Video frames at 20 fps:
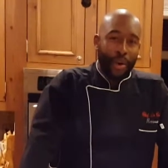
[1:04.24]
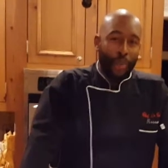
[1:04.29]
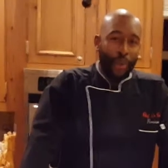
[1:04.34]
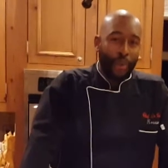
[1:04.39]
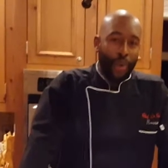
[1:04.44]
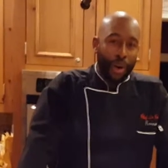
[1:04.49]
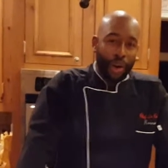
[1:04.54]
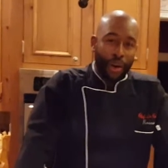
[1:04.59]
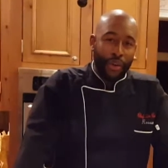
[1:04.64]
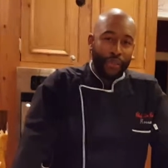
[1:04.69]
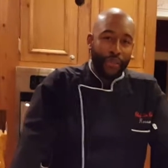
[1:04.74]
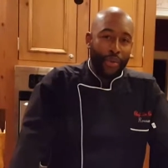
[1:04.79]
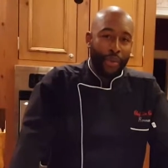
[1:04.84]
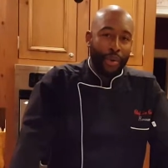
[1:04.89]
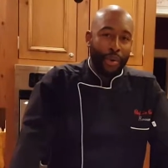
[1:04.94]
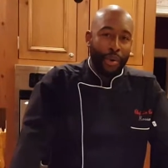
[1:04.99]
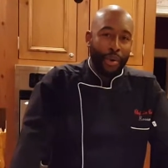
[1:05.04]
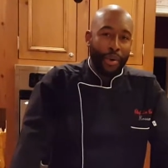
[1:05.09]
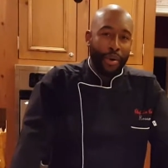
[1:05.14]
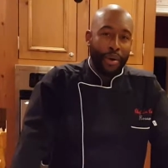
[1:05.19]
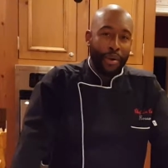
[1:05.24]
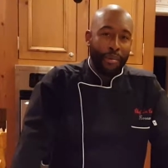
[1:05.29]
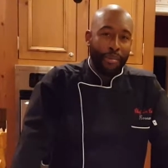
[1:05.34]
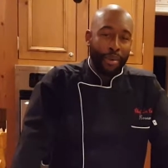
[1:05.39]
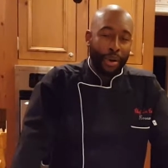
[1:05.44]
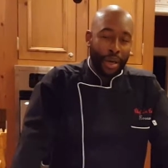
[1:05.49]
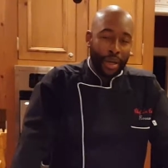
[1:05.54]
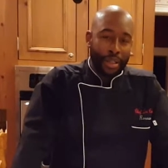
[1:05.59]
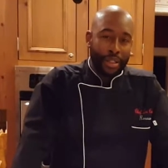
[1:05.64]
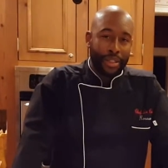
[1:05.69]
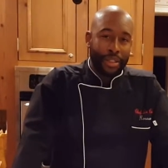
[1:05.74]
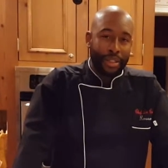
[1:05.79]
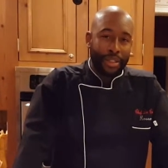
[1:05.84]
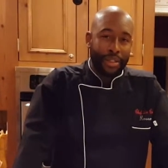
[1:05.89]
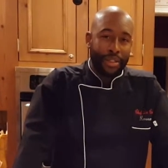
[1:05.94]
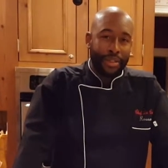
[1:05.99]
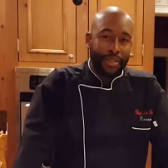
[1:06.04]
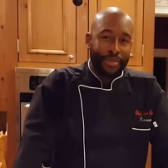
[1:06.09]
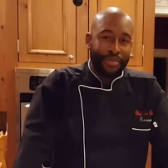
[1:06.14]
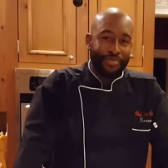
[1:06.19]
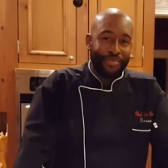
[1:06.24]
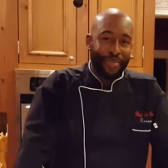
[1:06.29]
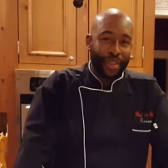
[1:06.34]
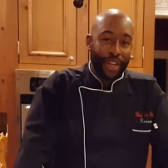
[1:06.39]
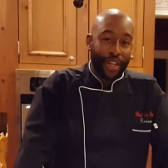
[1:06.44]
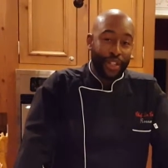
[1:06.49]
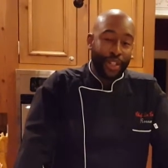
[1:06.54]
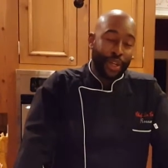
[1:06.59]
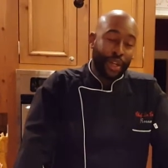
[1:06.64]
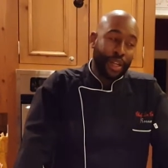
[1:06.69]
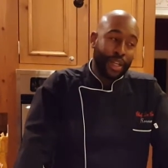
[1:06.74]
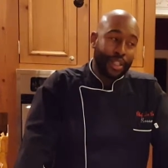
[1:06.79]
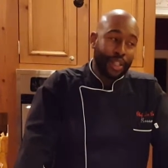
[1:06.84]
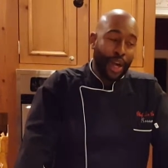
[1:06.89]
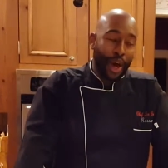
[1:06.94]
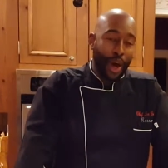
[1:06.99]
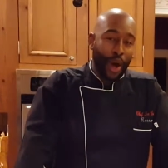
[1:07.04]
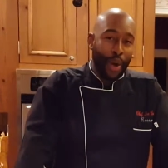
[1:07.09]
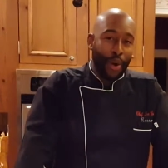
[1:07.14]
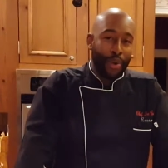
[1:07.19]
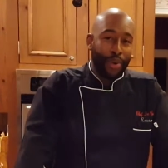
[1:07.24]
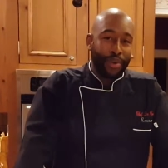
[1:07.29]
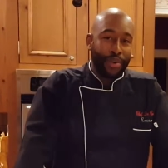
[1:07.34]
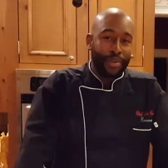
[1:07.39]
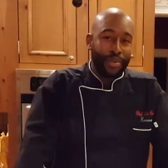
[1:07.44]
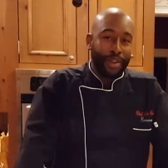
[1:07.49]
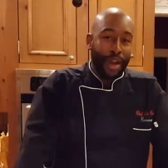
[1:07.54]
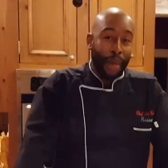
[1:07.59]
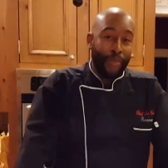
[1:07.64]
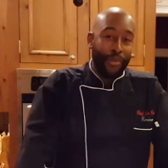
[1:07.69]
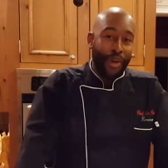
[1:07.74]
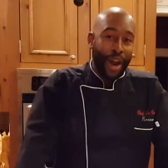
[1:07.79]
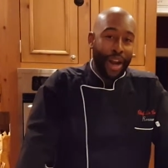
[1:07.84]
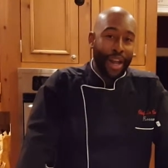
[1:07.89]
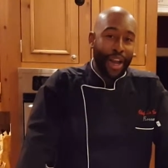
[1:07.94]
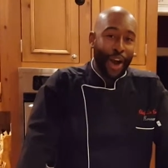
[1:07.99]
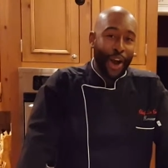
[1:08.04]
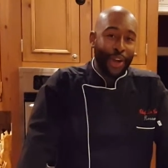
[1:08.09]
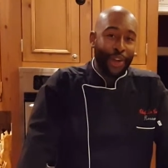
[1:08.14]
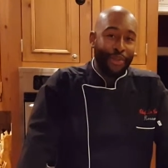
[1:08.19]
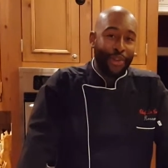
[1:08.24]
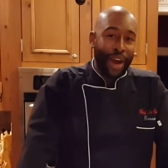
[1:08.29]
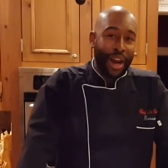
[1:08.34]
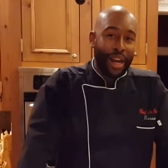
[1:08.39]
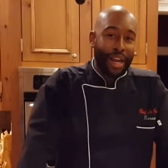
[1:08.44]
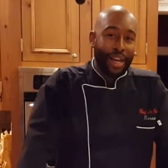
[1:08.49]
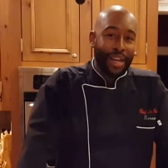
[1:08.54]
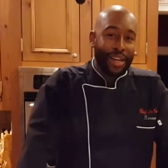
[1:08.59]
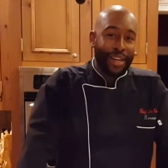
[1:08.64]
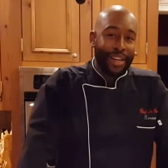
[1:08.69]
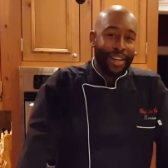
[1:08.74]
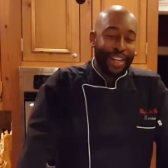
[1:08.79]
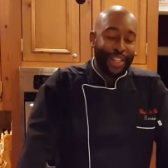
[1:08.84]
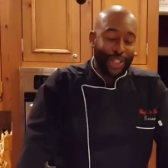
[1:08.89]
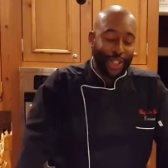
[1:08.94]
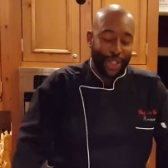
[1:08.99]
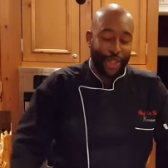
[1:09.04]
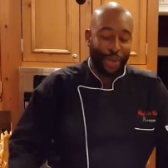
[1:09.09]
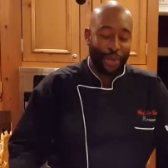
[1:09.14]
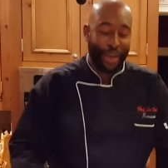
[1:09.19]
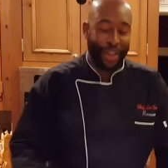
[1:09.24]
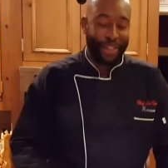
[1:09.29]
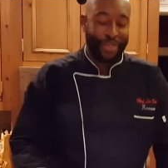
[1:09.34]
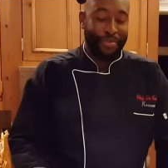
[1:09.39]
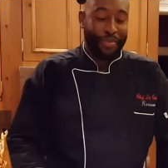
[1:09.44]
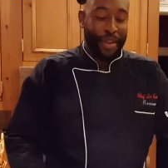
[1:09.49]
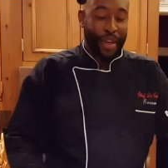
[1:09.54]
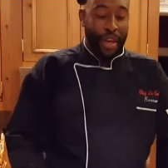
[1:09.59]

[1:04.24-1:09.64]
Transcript: wonderful punch. So let's go. I'm ready. Are you ready? Let's do it.